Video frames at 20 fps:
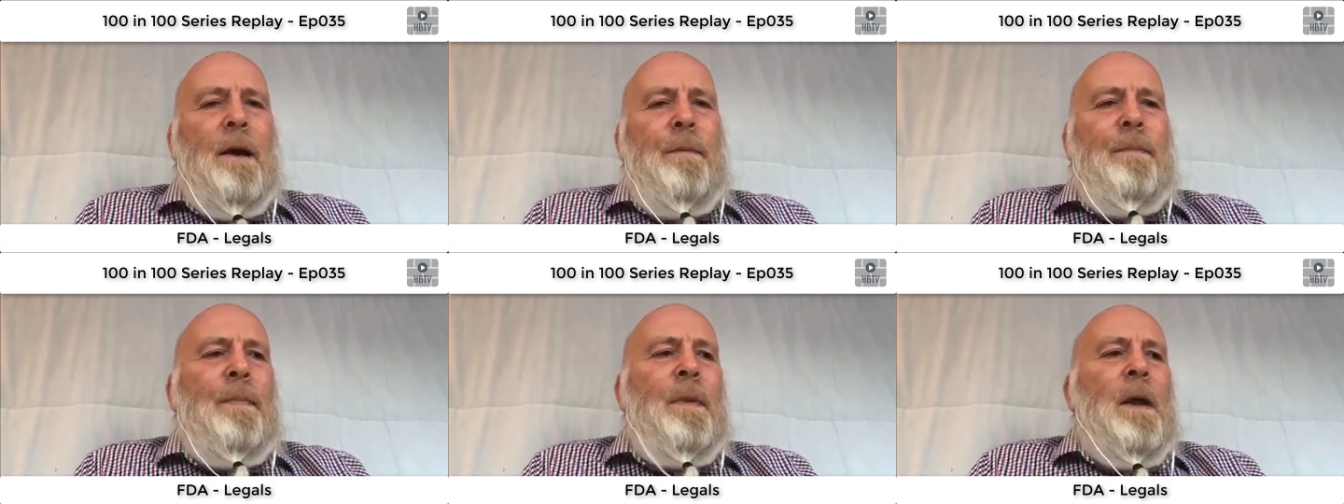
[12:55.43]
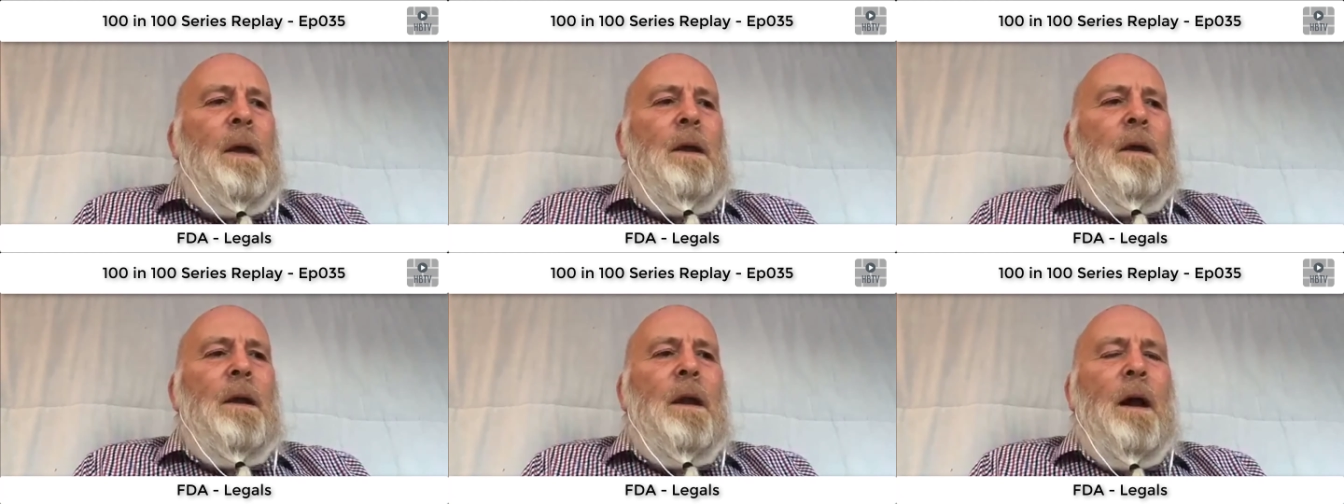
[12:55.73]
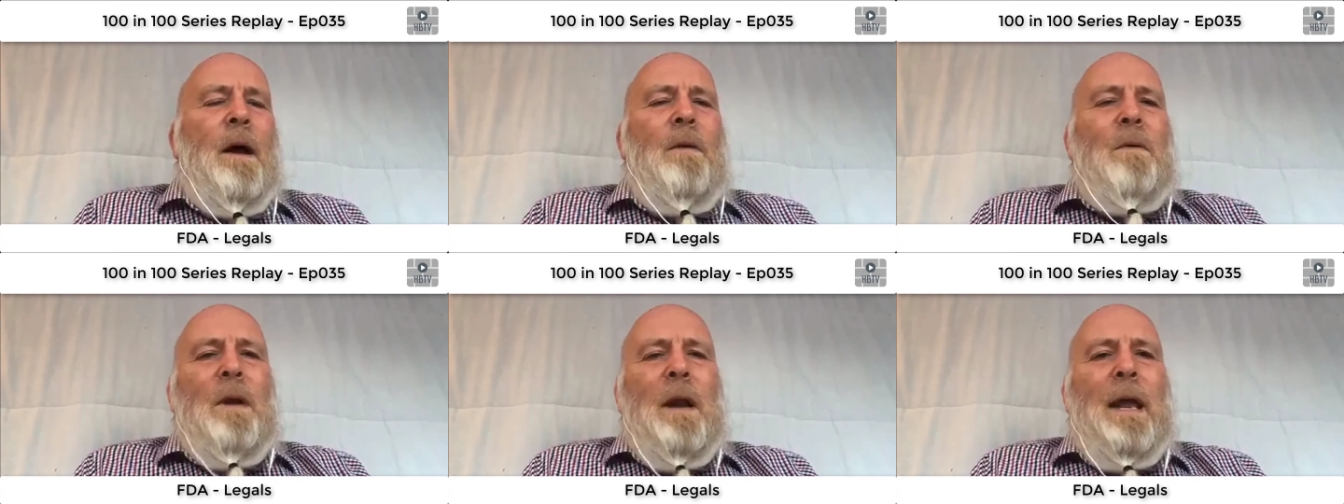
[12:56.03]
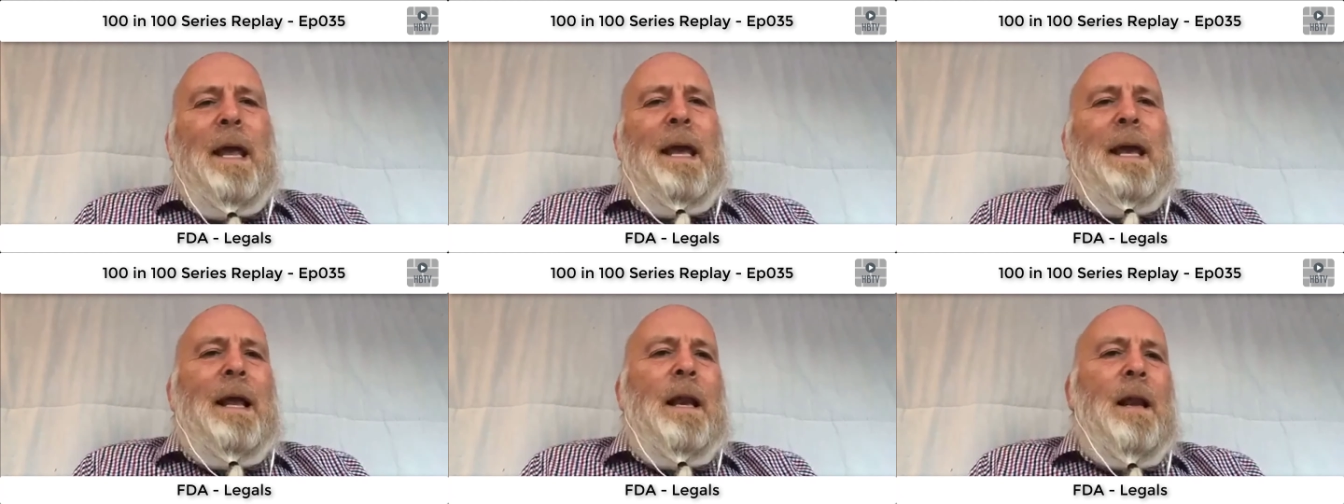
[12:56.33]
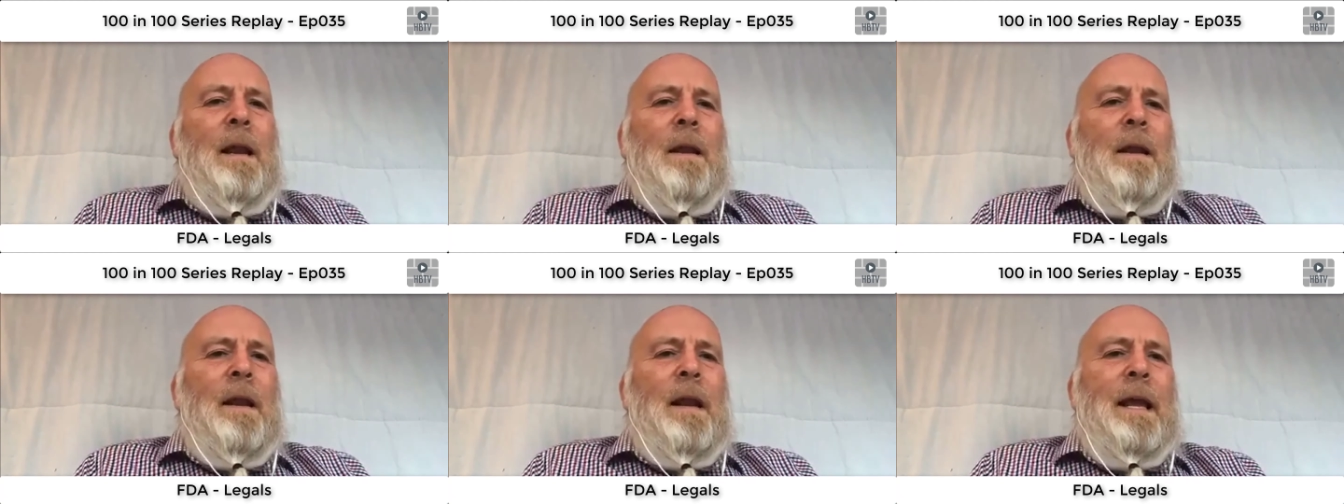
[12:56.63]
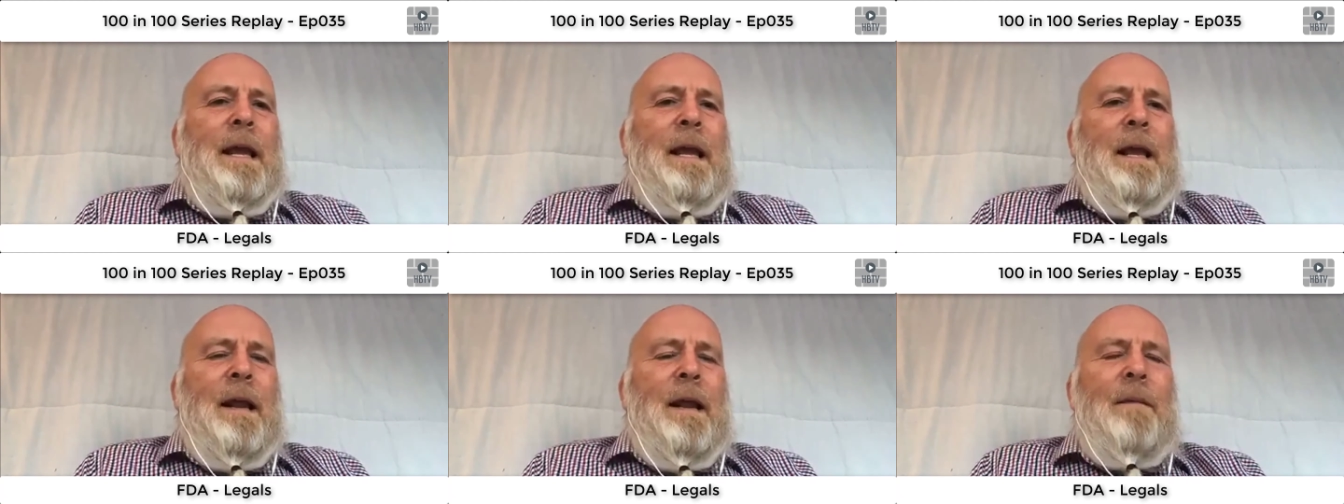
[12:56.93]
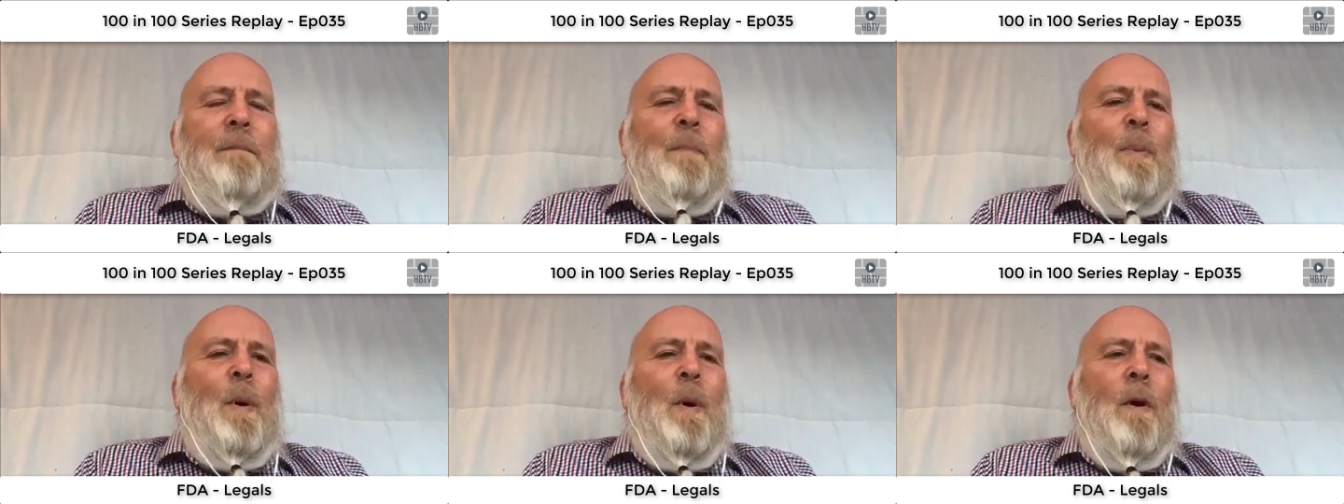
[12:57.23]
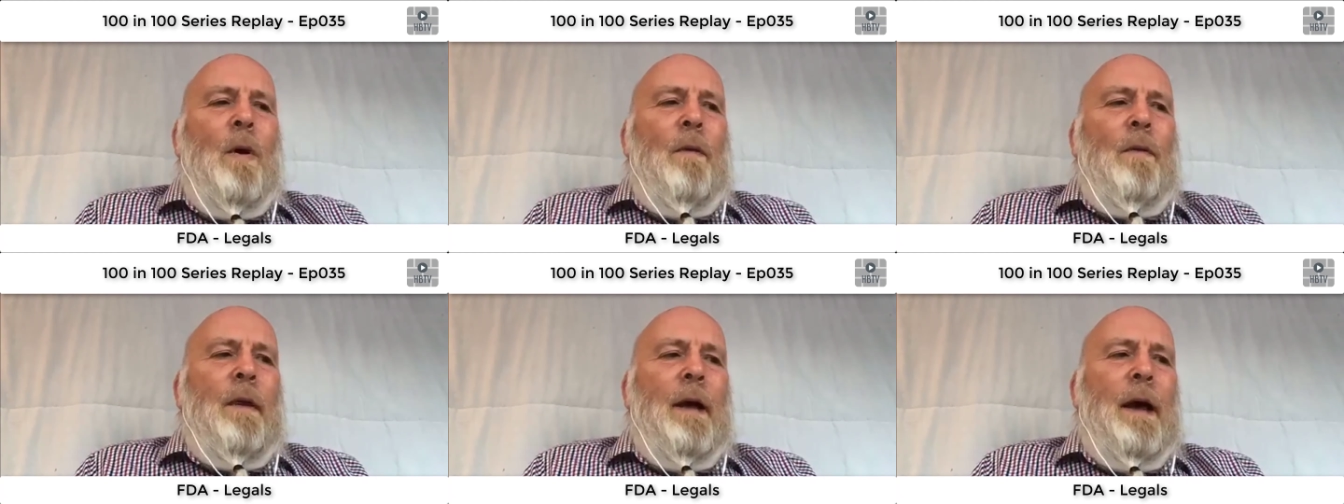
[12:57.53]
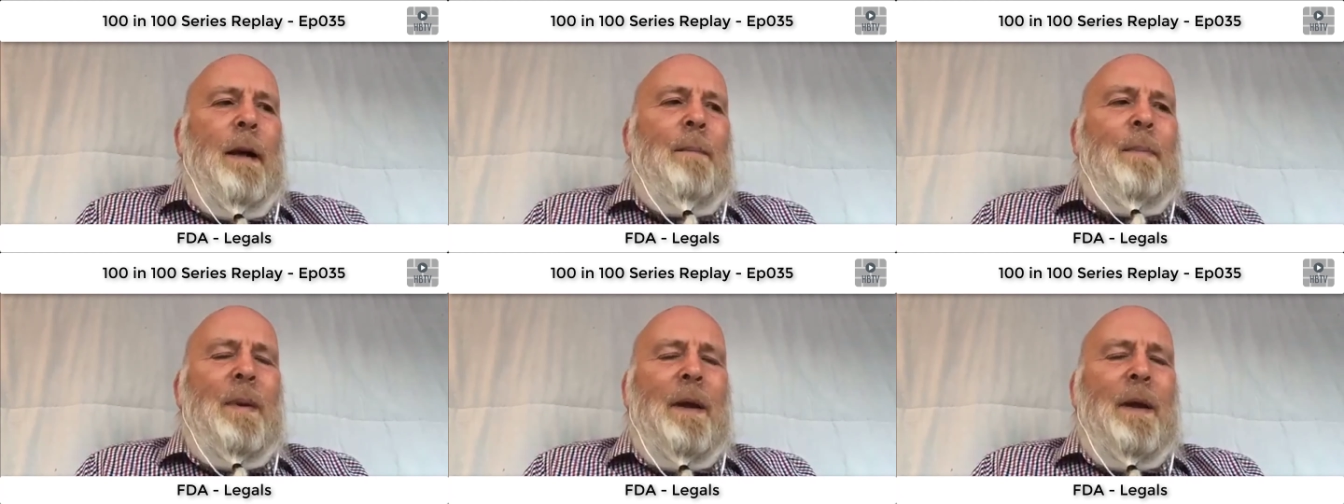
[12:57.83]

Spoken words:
you know, legal input on that.